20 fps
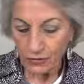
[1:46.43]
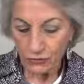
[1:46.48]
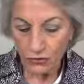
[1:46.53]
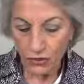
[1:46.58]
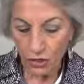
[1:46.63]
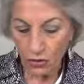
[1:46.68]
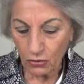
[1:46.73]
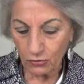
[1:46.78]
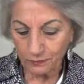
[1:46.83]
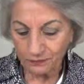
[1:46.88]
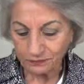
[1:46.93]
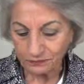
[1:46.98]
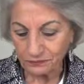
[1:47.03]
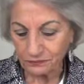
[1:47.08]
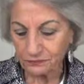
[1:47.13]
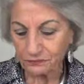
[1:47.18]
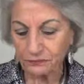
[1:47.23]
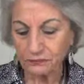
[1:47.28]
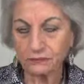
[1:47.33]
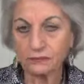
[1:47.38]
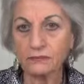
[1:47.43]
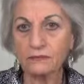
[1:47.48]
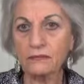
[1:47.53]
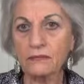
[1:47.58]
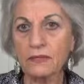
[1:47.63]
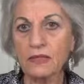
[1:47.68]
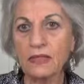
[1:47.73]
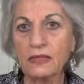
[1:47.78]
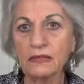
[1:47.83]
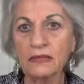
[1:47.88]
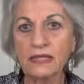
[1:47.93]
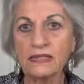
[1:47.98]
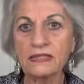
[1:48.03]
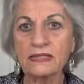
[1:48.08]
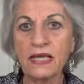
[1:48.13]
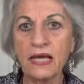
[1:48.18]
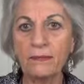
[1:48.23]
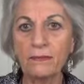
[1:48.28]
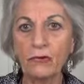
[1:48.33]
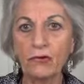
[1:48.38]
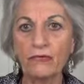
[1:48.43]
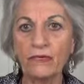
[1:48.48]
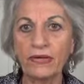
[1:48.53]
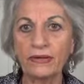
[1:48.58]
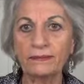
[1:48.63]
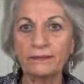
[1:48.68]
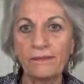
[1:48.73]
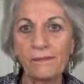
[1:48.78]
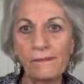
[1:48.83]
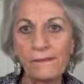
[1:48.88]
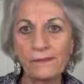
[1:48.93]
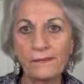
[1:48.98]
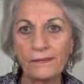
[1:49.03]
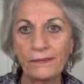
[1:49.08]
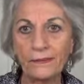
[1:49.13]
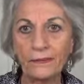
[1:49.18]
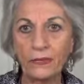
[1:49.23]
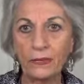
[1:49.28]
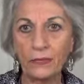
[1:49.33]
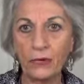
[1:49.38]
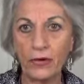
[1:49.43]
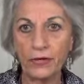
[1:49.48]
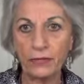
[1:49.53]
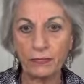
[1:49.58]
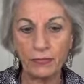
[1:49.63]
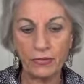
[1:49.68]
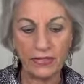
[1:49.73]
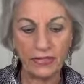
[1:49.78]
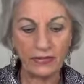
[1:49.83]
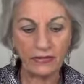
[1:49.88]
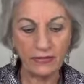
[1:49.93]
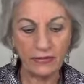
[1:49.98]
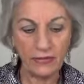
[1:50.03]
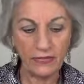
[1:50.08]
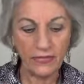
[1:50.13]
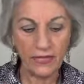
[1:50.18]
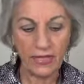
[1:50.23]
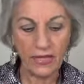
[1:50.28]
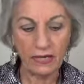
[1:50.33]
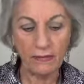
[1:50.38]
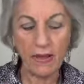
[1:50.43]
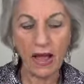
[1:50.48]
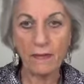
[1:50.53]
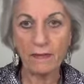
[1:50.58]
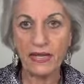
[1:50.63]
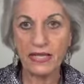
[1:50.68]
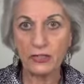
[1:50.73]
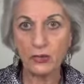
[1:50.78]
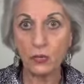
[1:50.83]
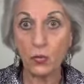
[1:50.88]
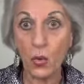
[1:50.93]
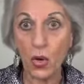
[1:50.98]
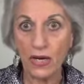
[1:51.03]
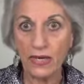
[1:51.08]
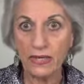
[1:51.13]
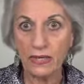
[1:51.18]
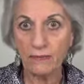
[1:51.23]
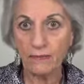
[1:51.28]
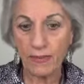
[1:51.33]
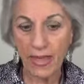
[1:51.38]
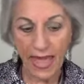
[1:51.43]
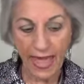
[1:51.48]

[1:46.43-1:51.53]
So let's get moving. We're going to put in the edamames, one